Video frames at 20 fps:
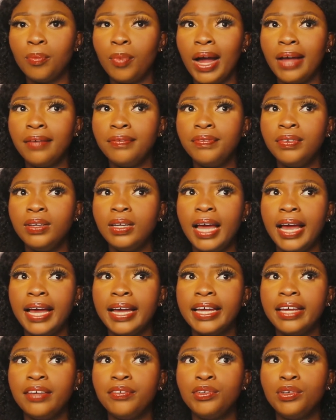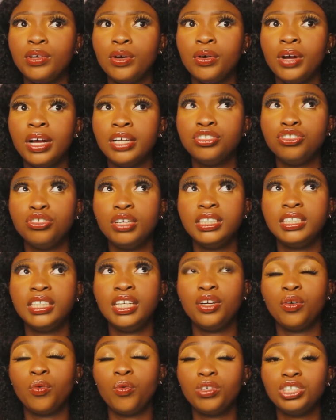But I feel like if you're
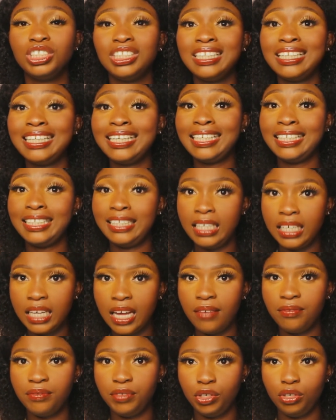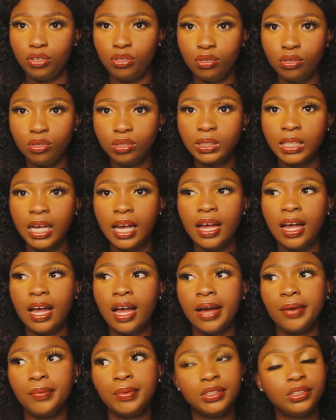interested in watching cleaner videos
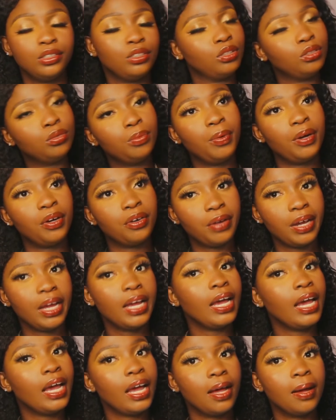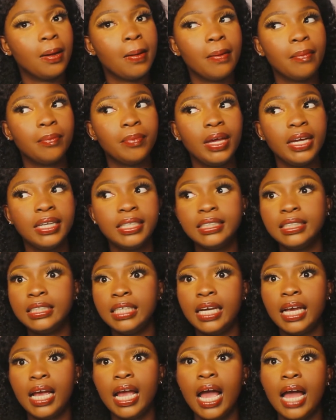with super great
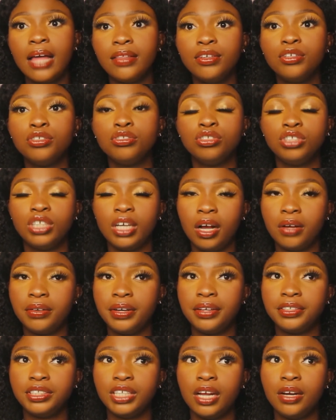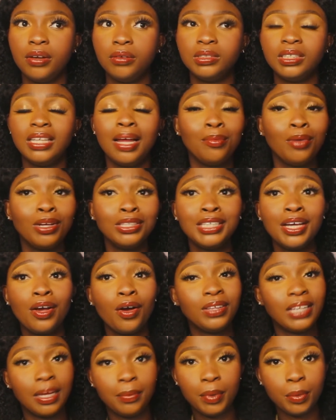editing, I think you should check out their channels. Now I'm not saying
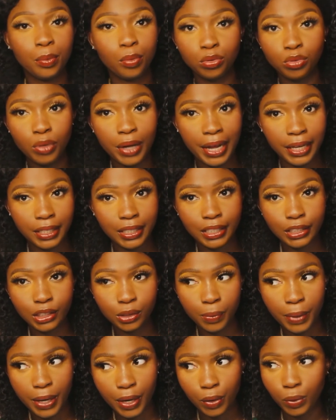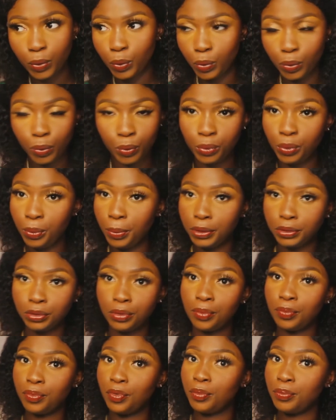other people do edit well, low, nobody
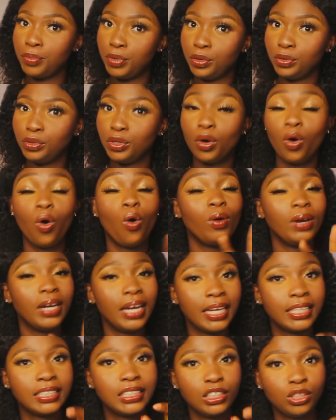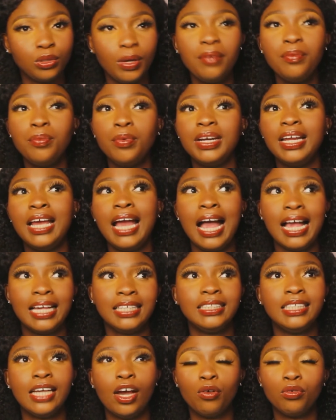should come for me, they all edit, everybody
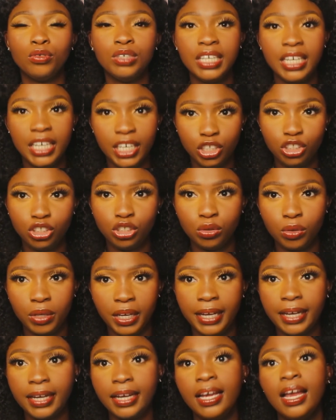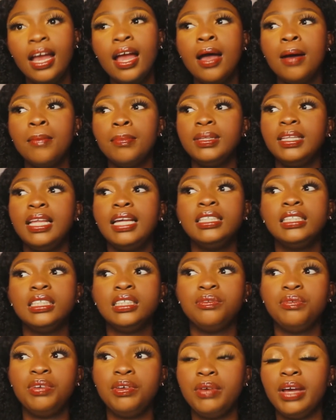has their own niche, okay? But that
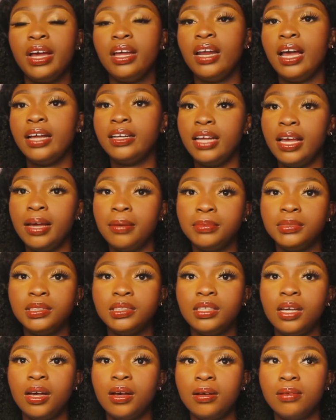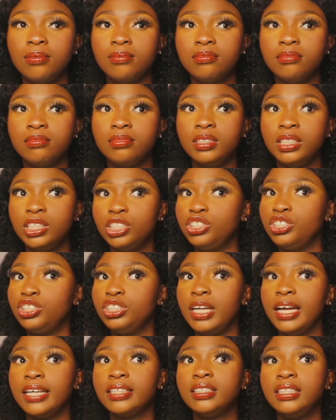is Vivian and M's
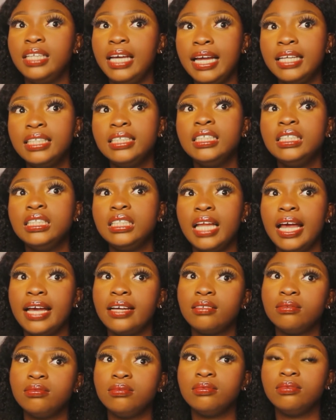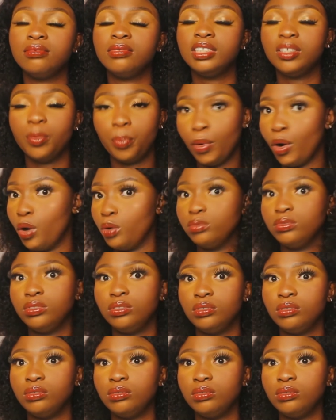niche, like they edit like the pros.